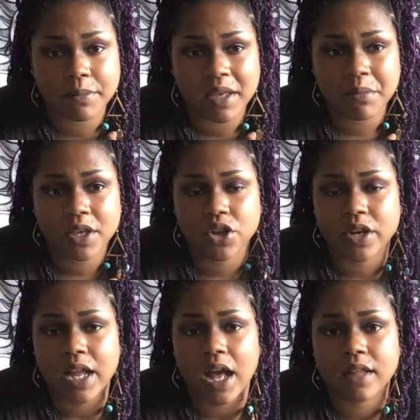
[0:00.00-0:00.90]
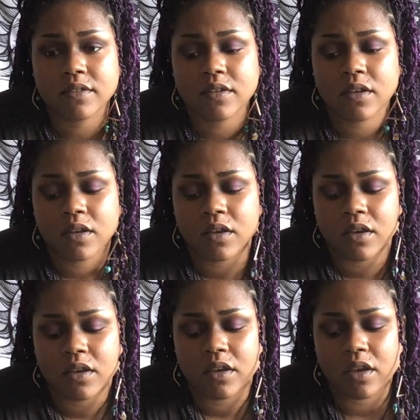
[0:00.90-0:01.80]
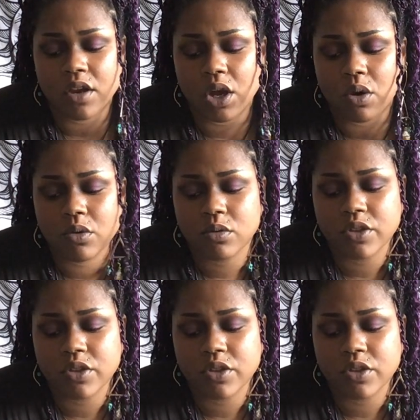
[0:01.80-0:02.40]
Maybe you're not You know,